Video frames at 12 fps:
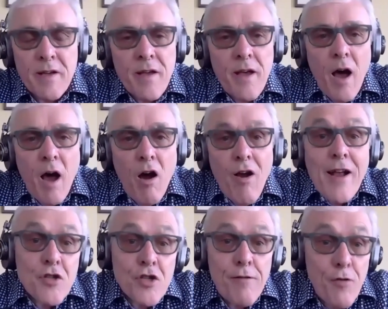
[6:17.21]
are
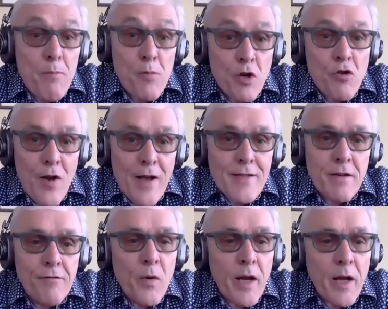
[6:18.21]
actually very progressive
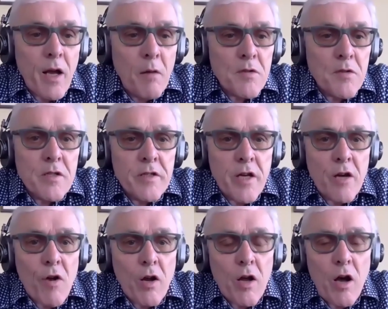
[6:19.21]
when it comes to
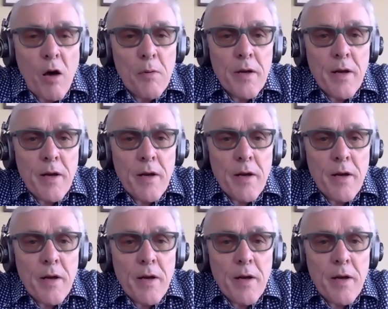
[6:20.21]
zero carbon.